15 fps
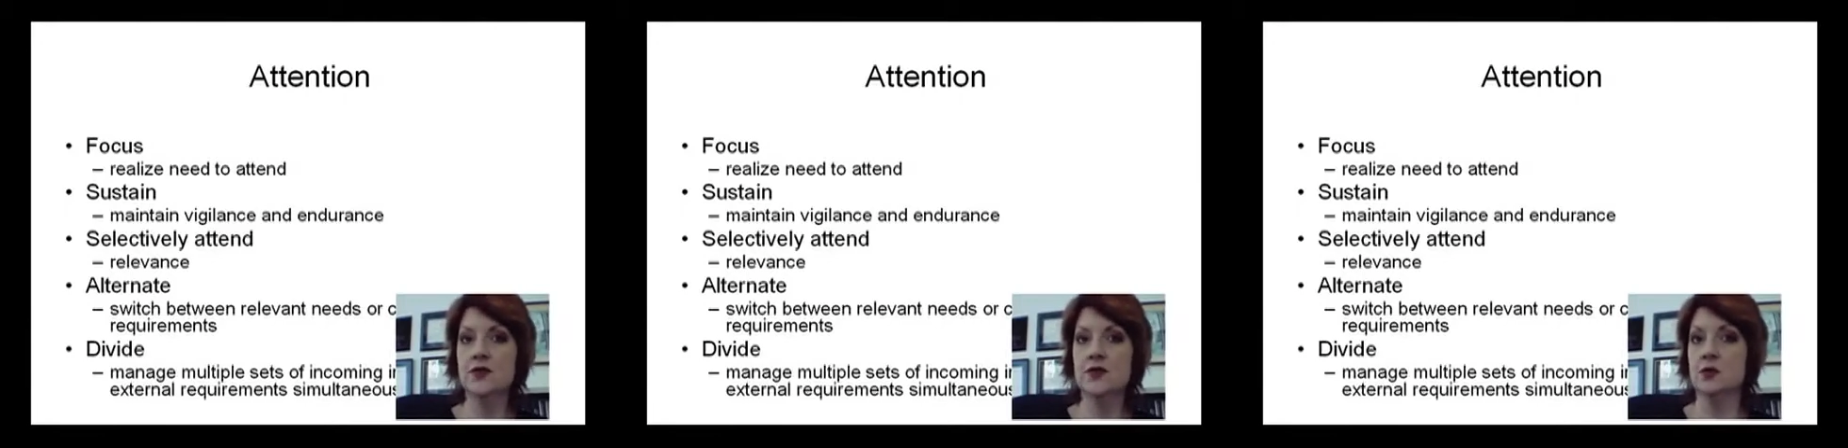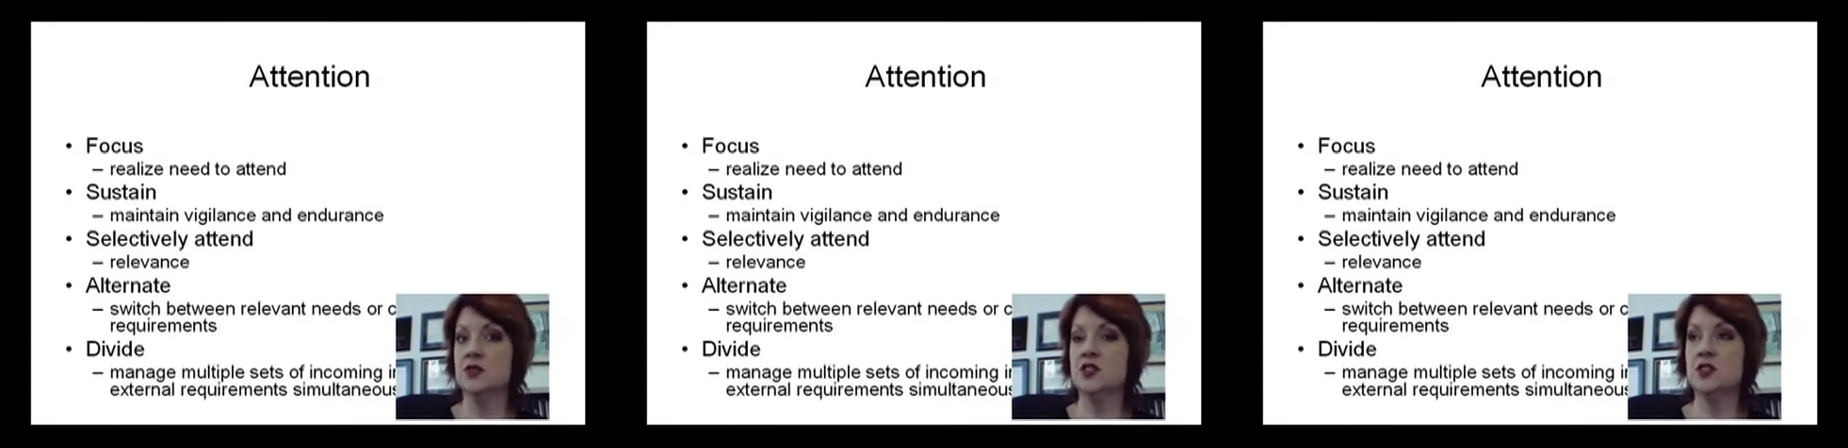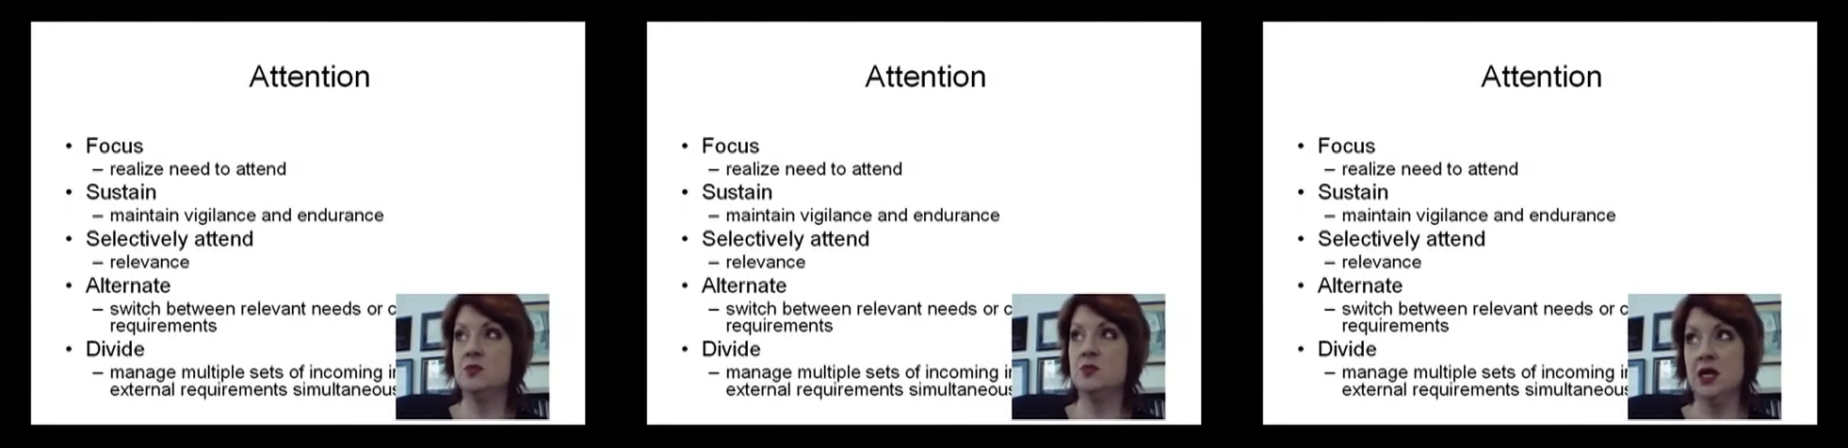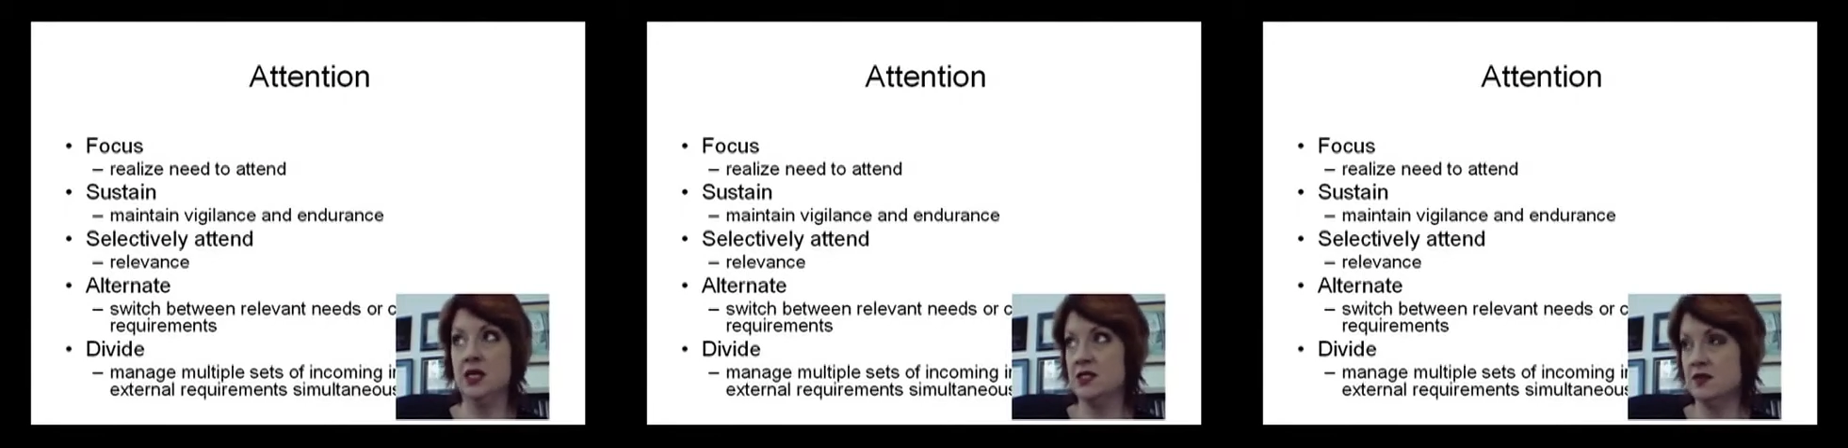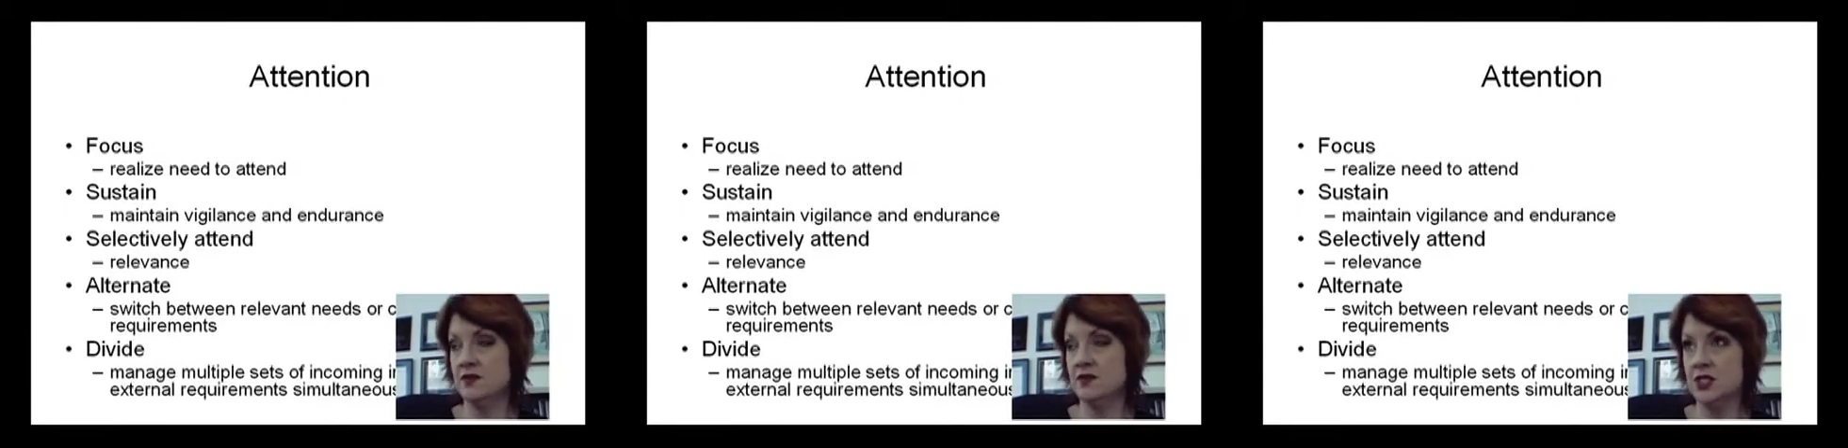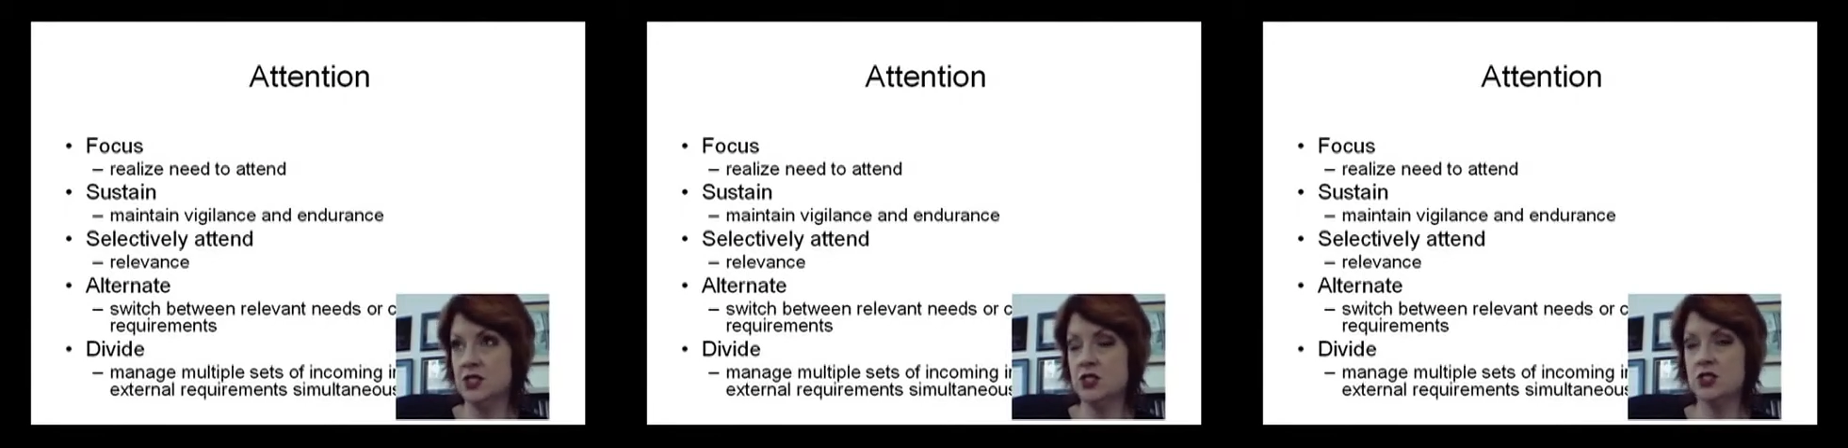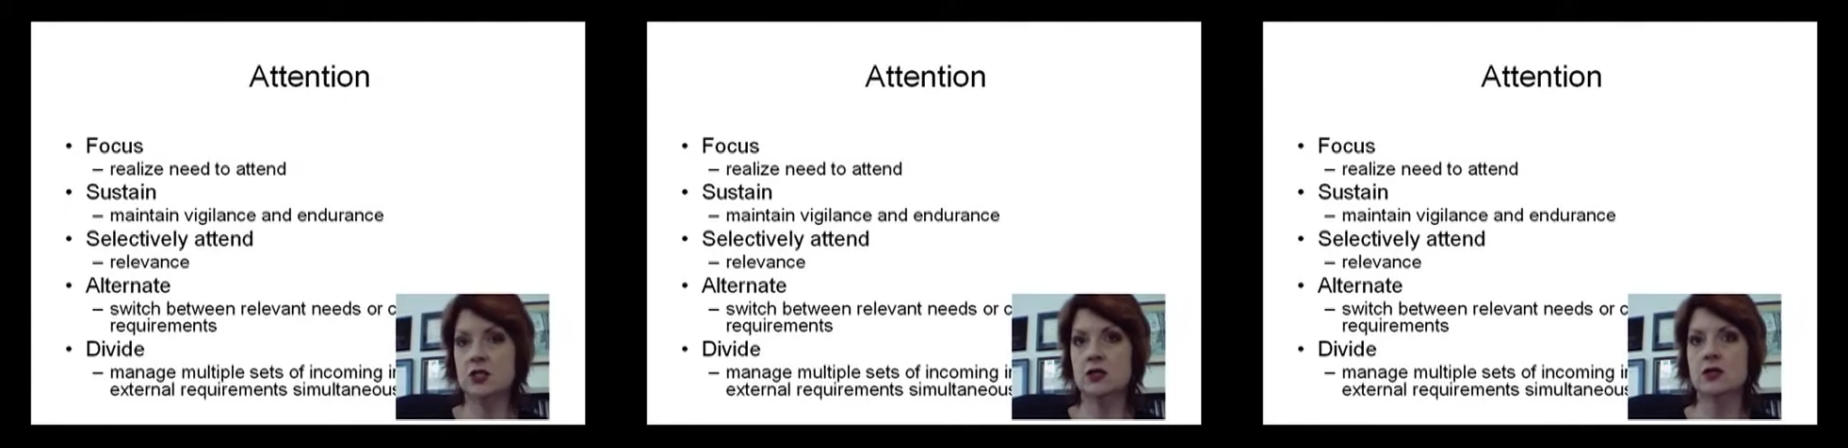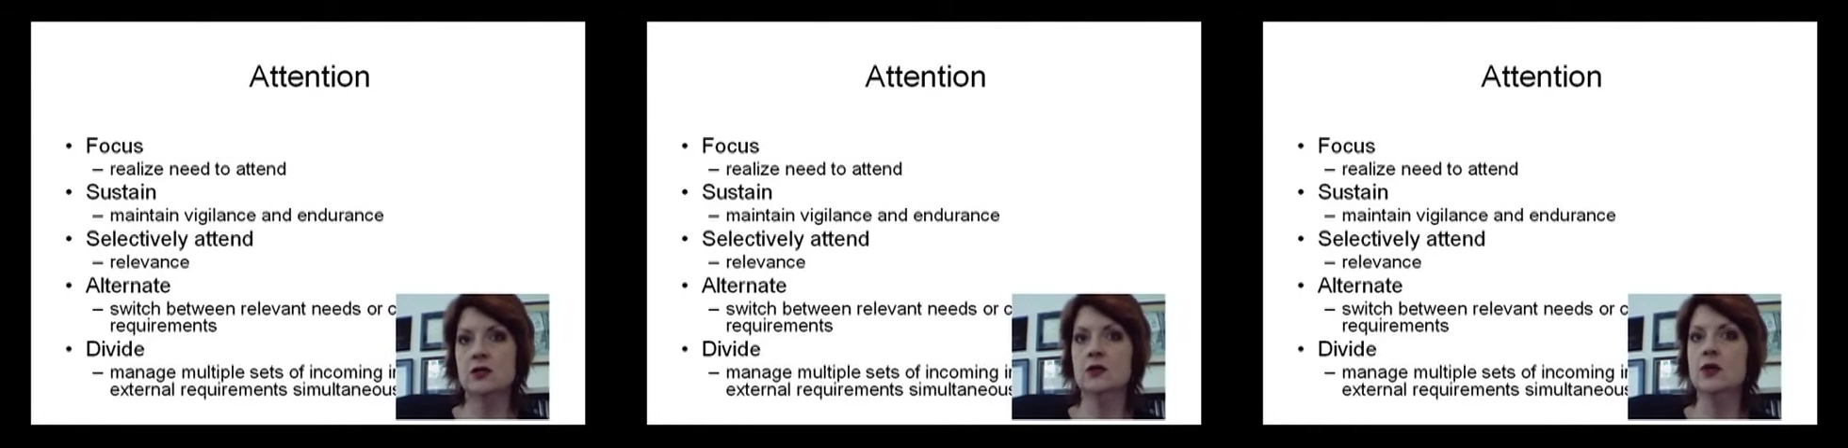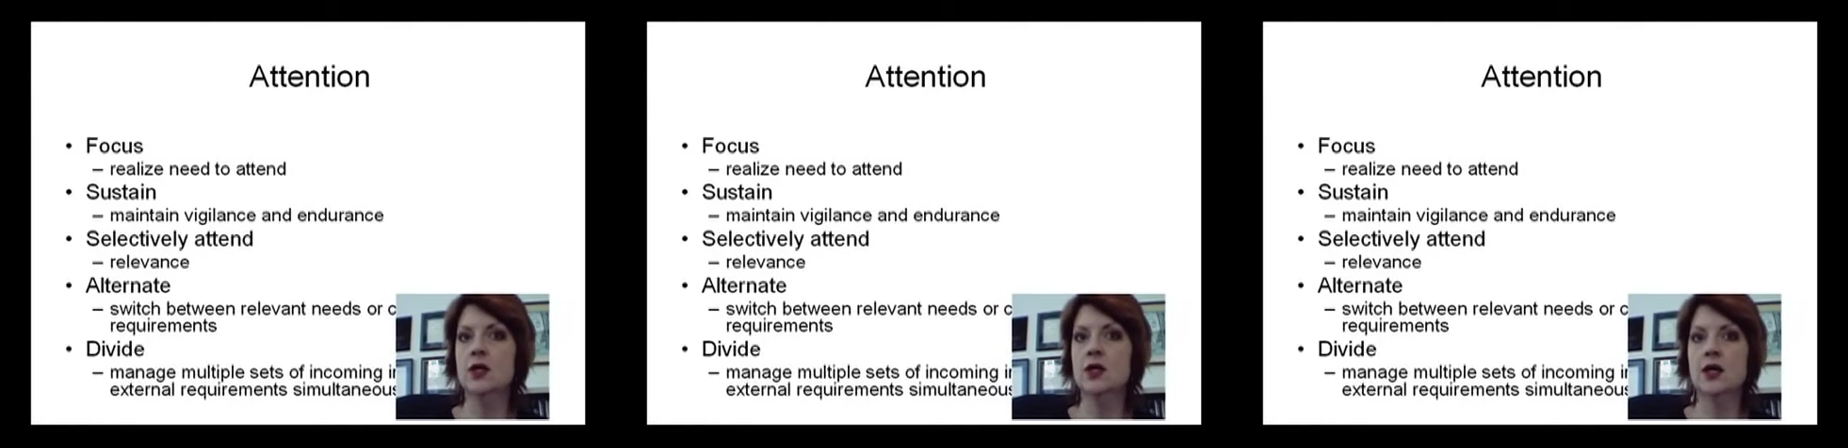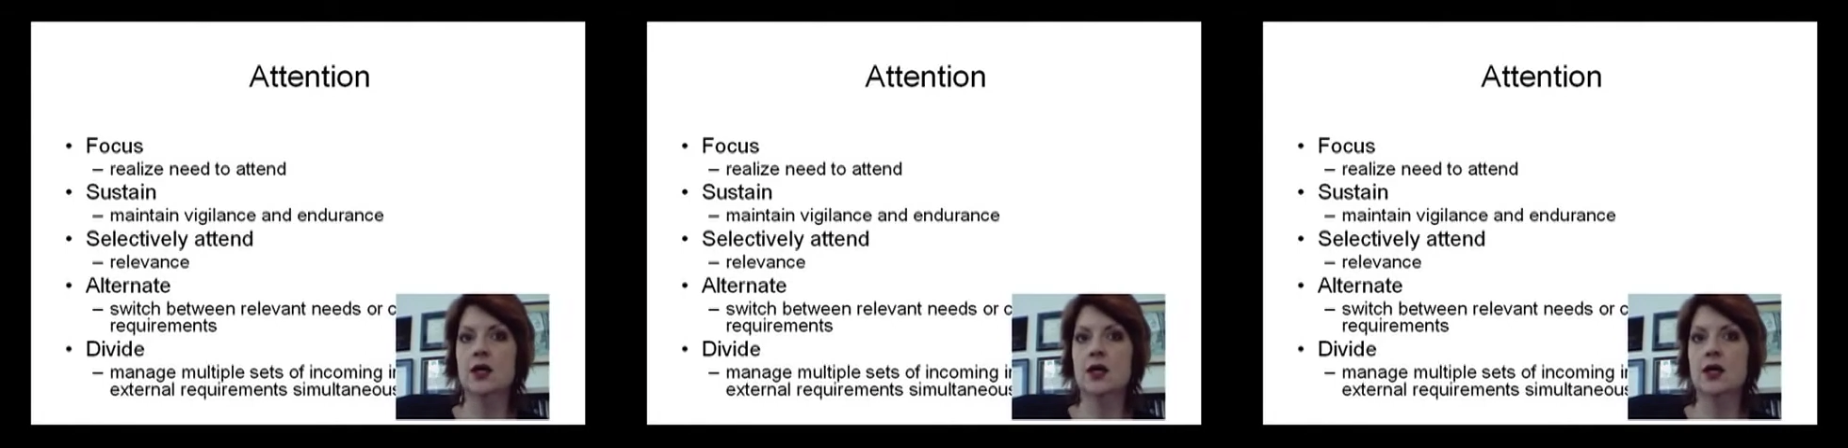the responsiveness to